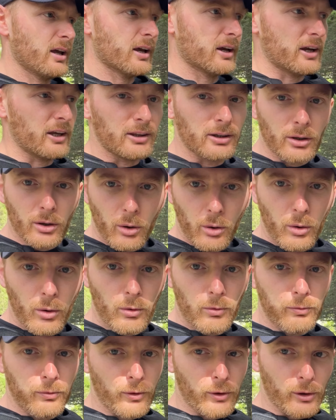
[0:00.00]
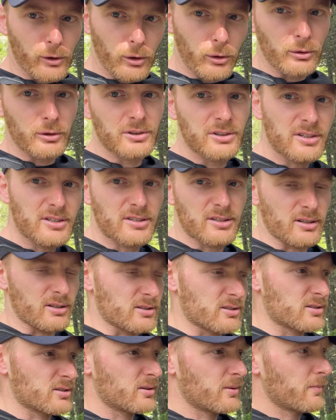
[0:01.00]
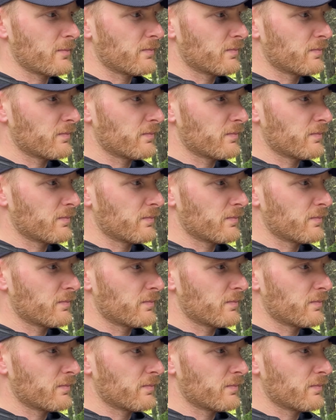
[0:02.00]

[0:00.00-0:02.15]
can go for a long distance.